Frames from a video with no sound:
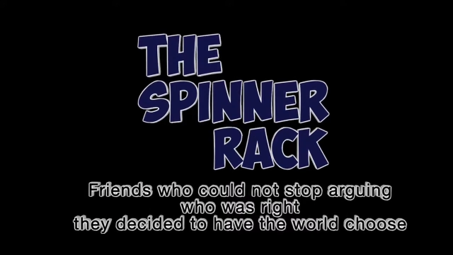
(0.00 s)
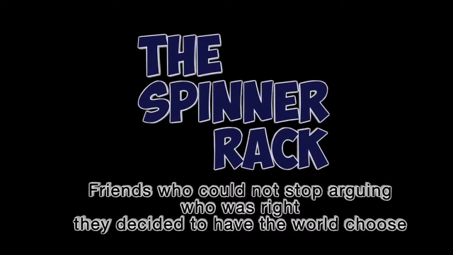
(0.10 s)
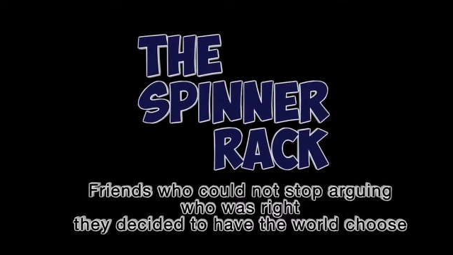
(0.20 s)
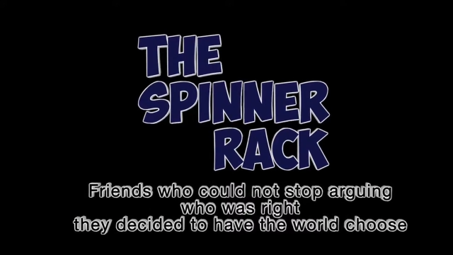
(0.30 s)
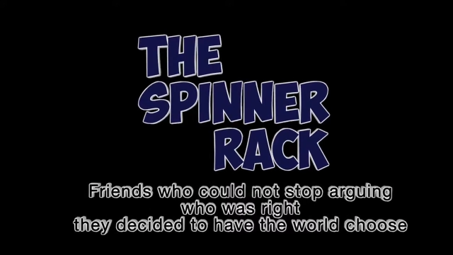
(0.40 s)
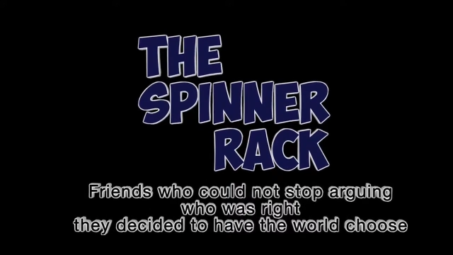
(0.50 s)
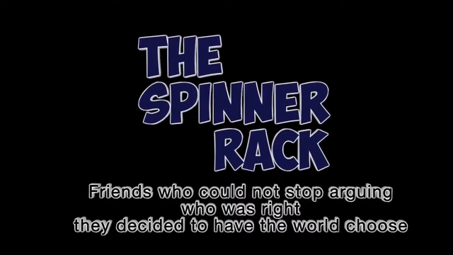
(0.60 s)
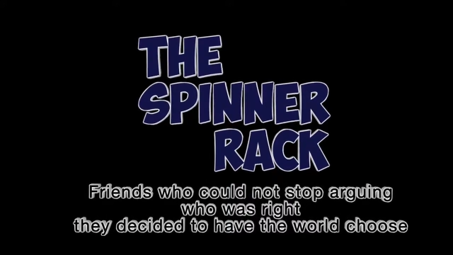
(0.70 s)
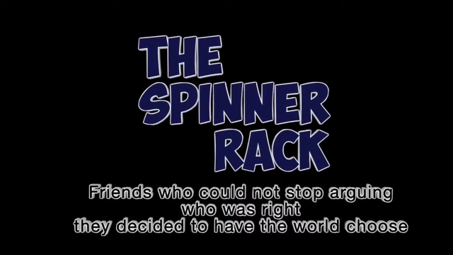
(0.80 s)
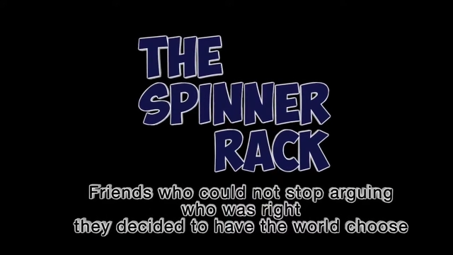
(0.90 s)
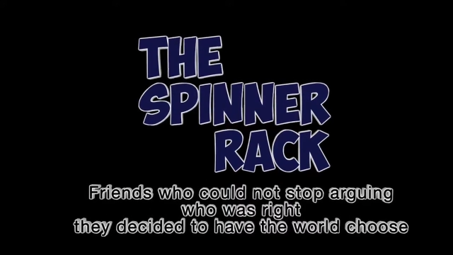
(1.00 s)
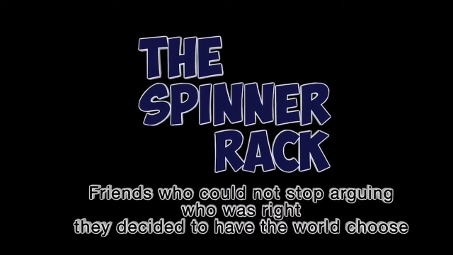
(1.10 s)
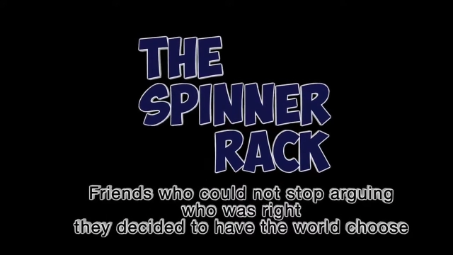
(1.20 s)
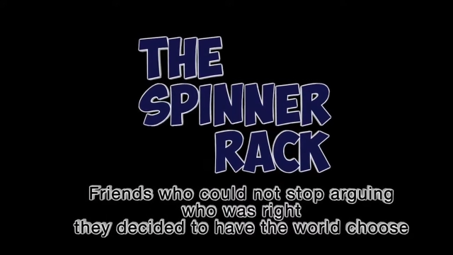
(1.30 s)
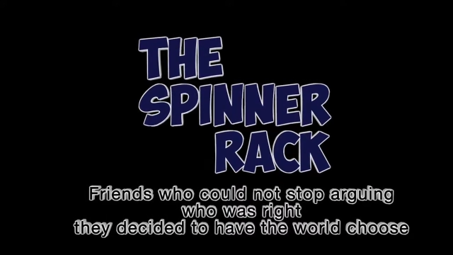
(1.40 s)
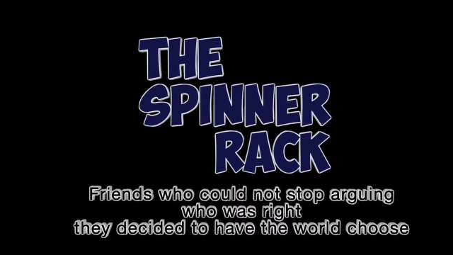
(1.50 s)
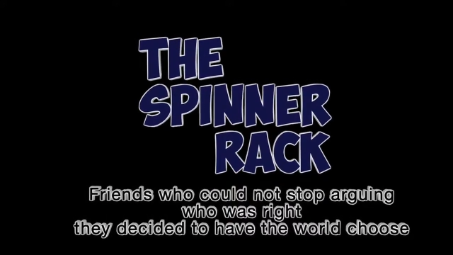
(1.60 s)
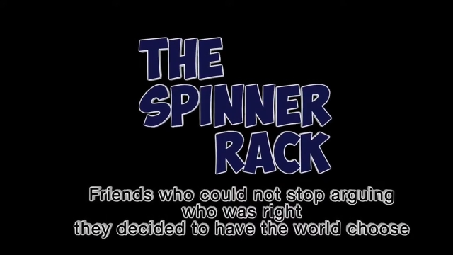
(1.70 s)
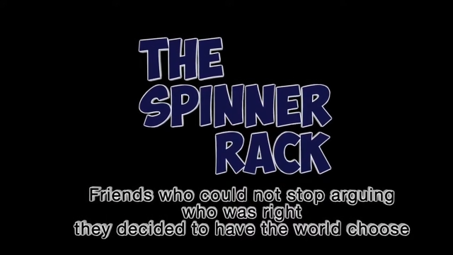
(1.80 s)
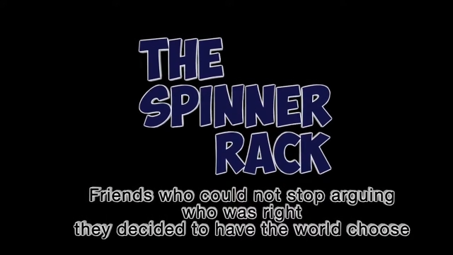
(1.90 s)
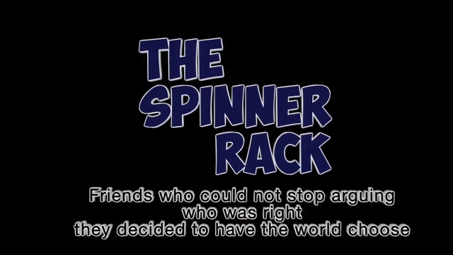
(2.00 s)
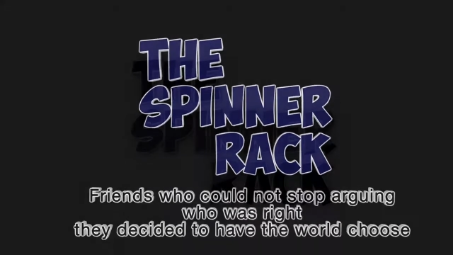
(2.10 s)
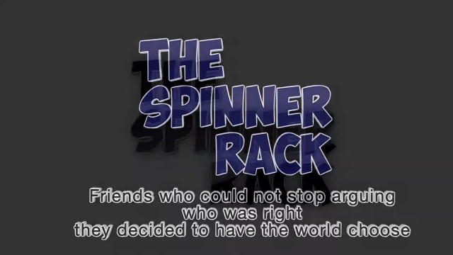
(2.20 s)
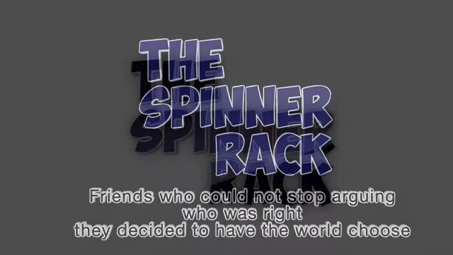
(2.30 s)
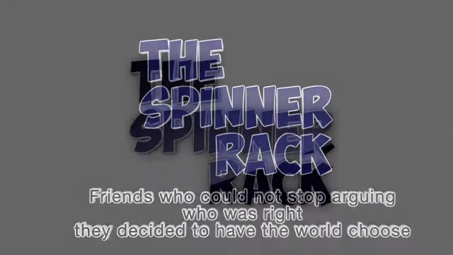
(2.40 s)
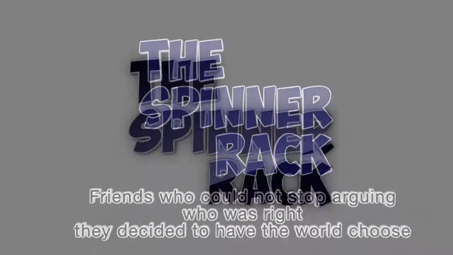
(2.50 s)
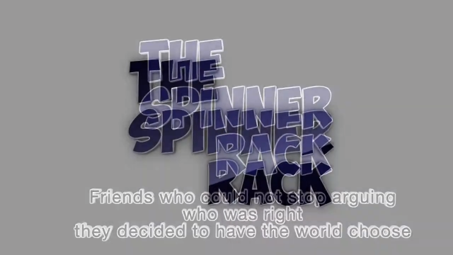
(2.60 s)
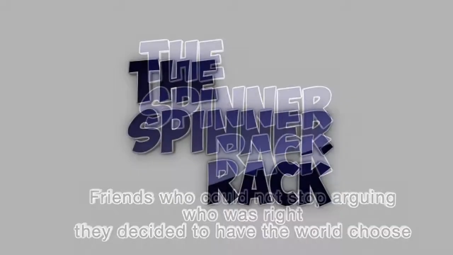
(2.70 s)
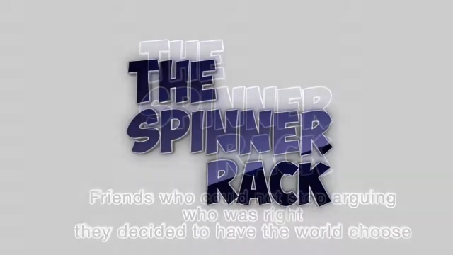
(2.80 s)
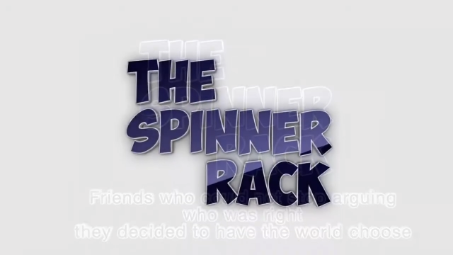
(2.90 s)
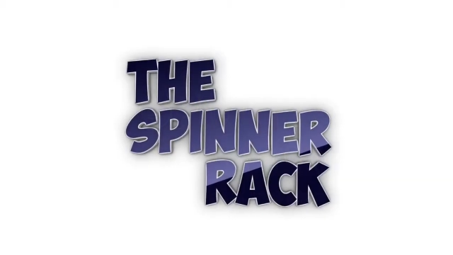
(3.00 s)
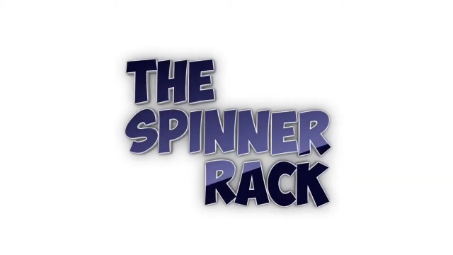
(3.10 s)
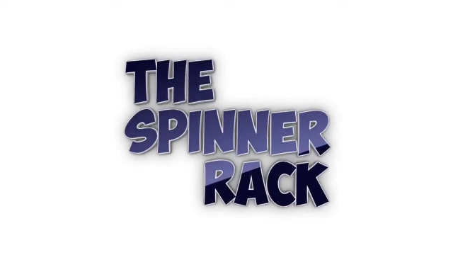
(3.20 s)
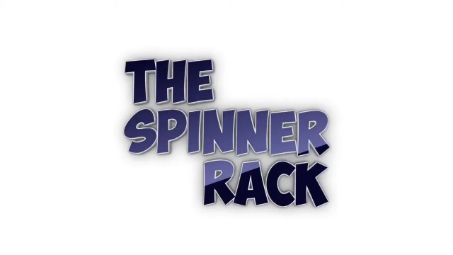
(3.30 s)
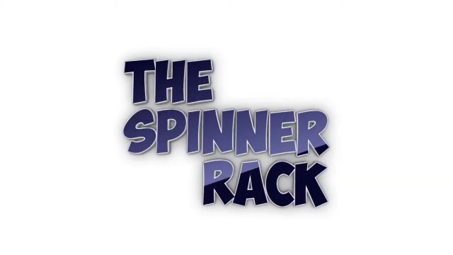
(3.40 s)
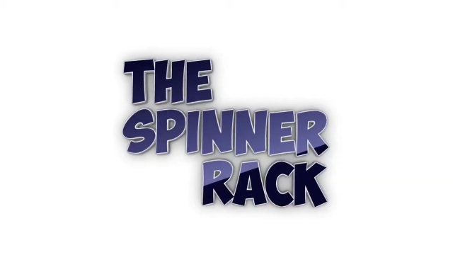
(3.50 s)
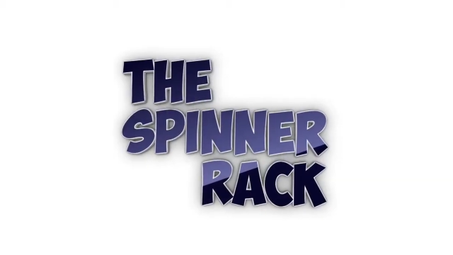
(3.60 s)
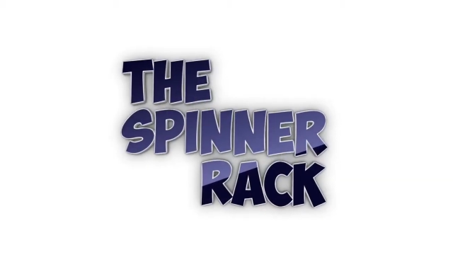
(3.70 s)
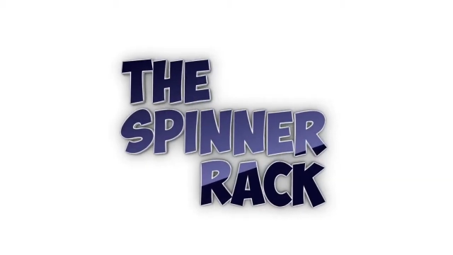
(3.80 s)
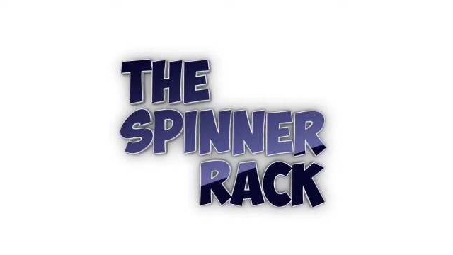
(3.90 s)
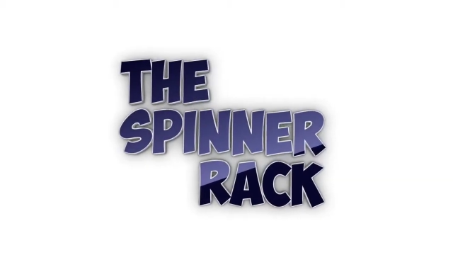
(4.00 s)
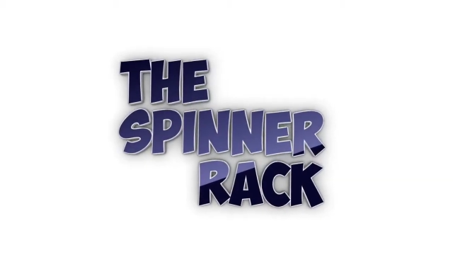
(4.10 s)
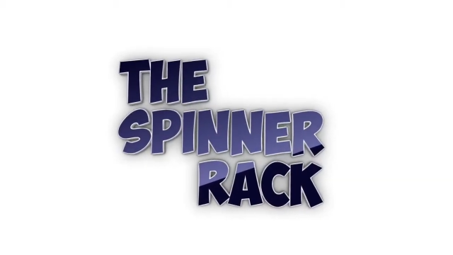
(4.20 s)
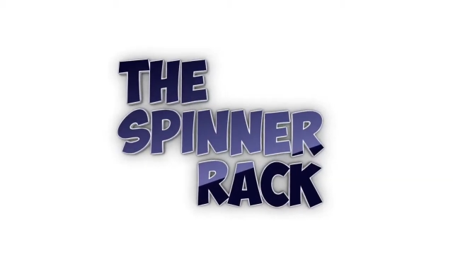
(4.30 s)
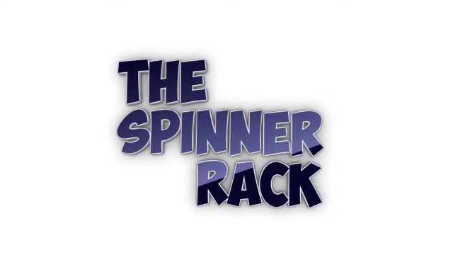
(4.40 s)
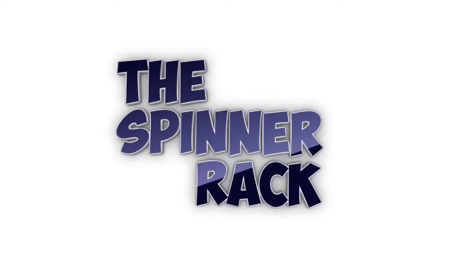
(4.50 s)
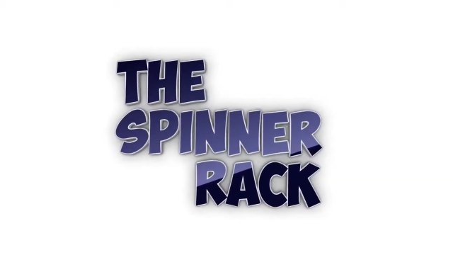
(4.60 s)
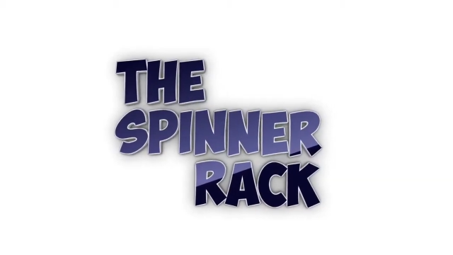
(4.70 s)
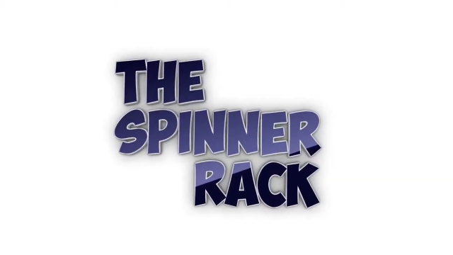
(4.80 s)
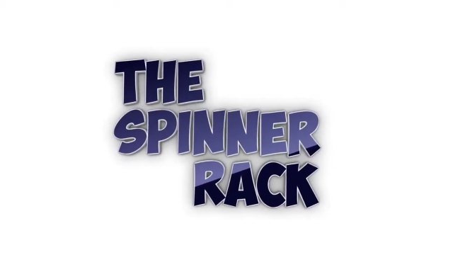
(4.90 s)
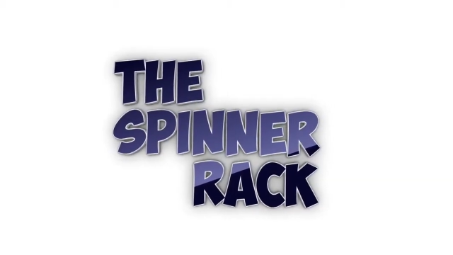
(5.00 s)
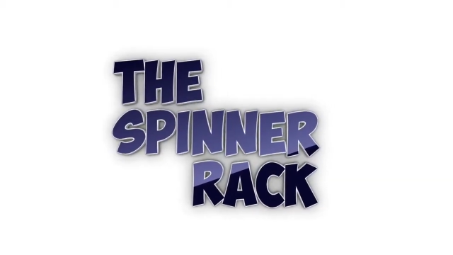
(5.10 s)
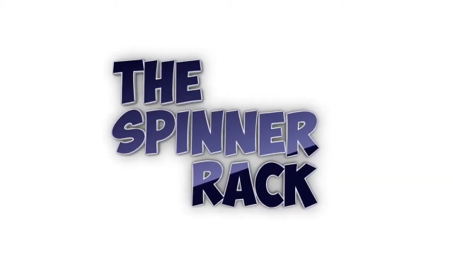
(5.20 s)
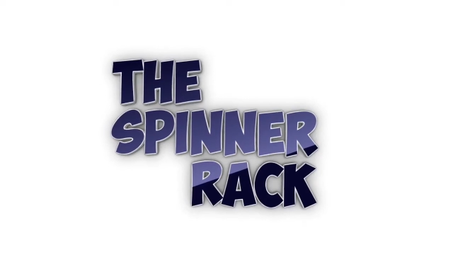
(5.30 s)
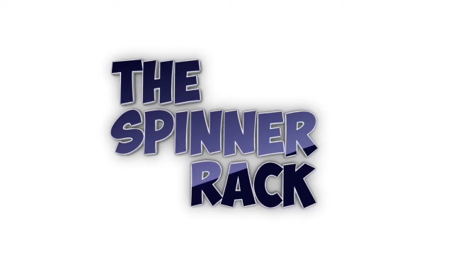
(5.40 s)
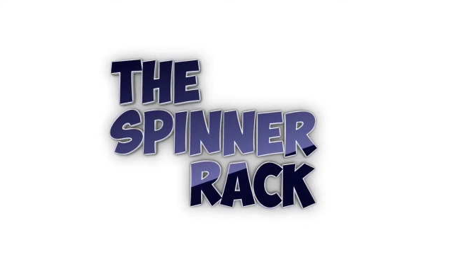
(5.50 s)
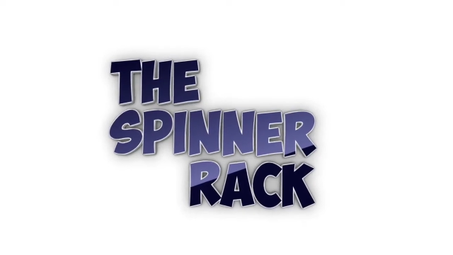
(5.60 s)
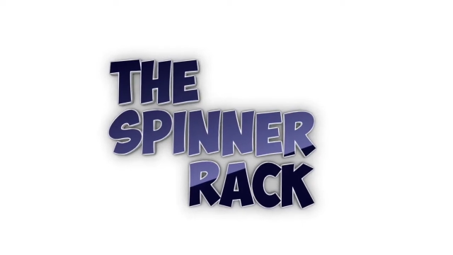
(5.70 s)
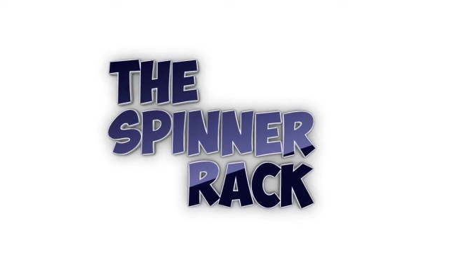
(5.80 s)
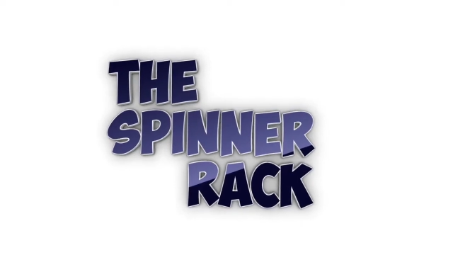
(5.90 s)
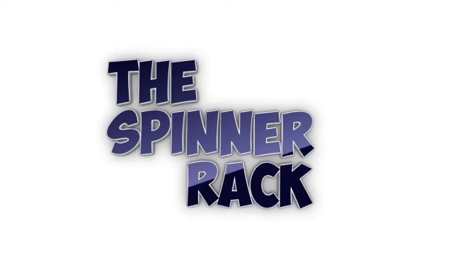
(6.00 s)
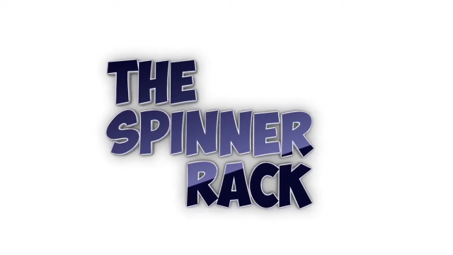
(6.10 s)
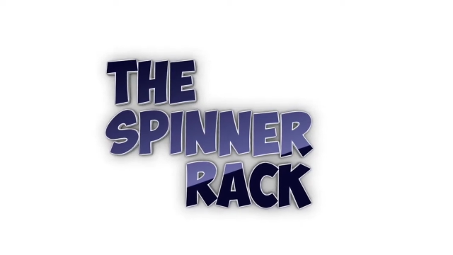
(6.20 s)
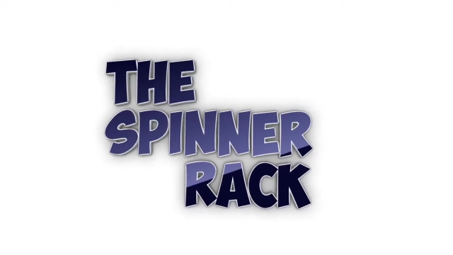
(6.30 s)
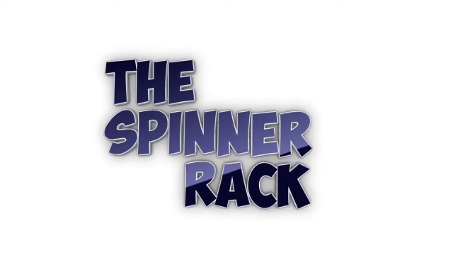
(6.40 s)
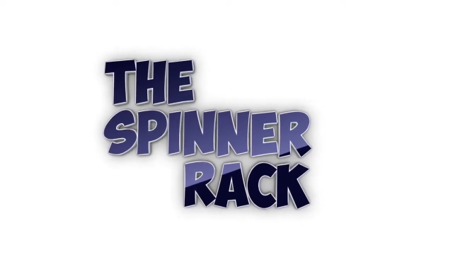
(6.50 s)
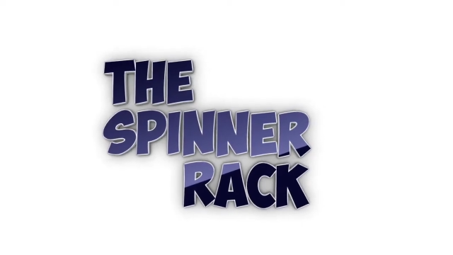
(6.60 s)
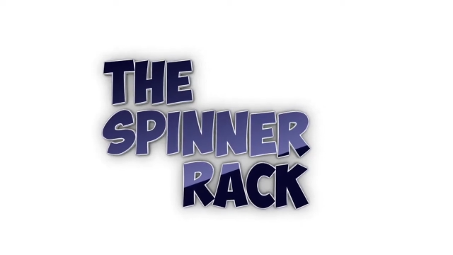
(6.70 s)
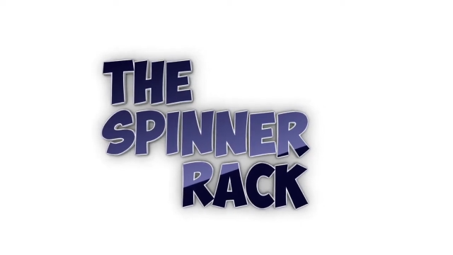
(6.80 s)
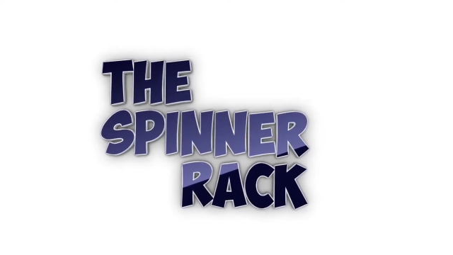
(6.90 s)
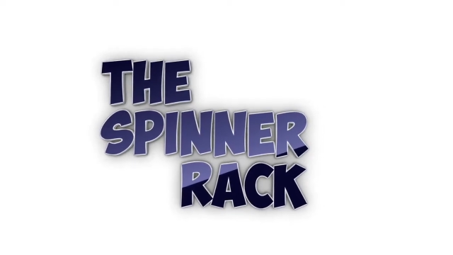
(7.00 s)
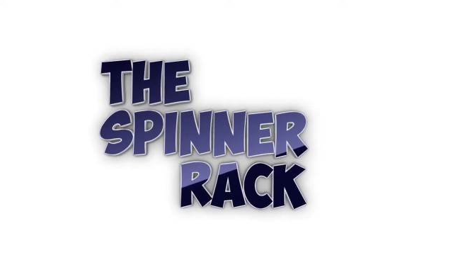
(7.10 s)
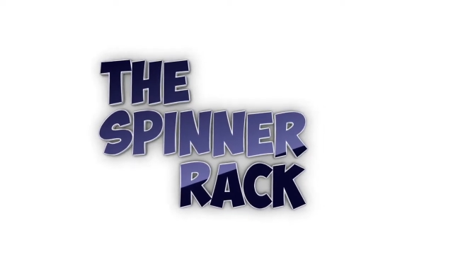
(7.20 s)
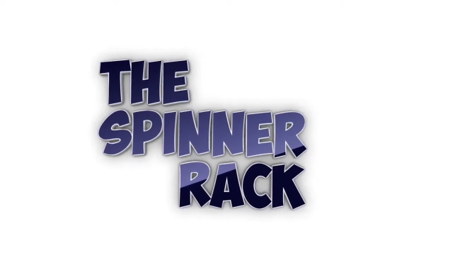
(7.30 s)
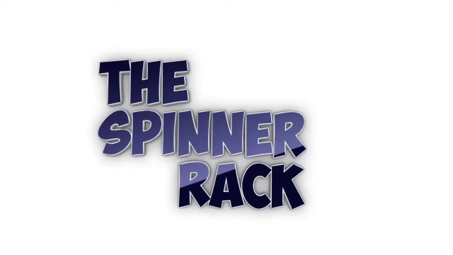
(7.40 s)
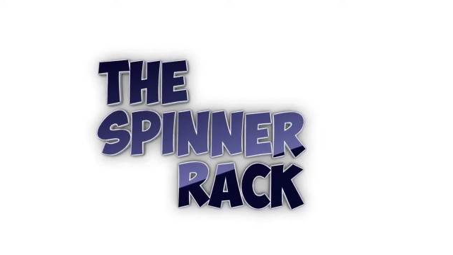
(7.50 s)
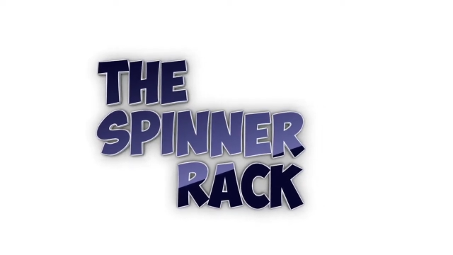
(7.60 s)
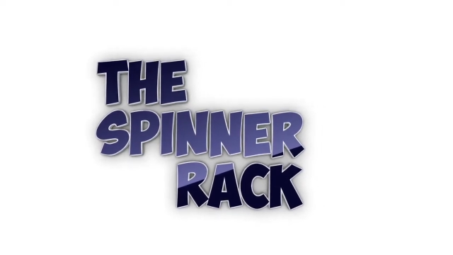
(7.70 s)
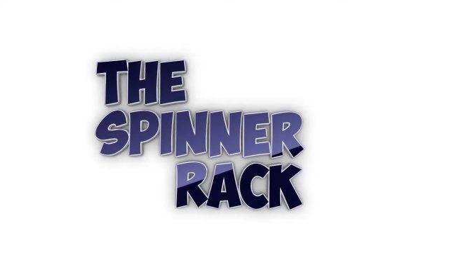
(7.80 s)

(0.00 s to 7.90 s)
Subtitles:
(no speaker visible)